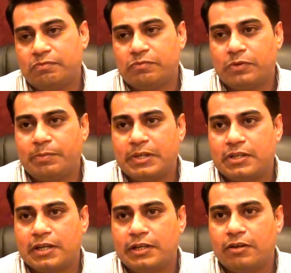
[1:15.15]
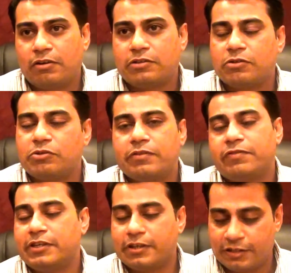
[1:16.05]
basically also
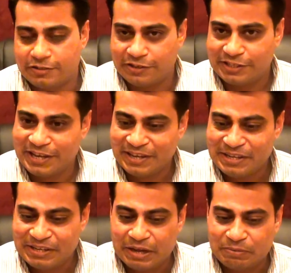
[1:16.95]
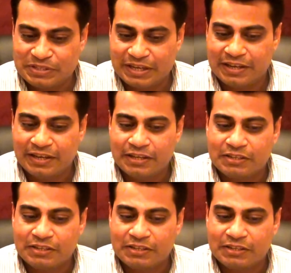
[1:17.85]
different industries, I would say.